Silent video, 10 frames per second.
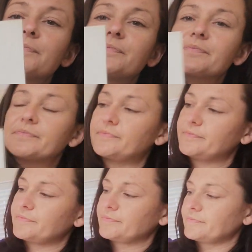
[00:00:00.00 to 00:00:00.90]

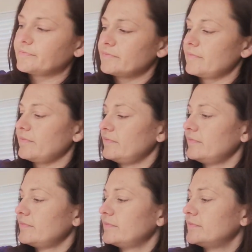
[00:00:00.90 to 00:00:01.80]

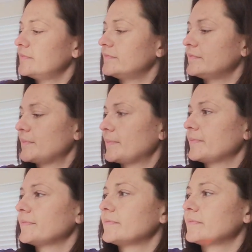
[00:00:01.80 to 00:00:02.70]

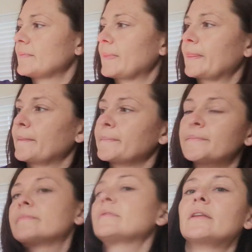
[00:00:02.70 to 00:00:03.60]

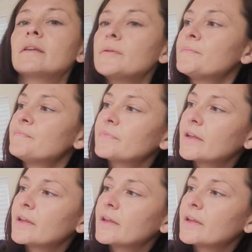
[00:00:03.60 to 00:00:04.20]
Nobody speaks.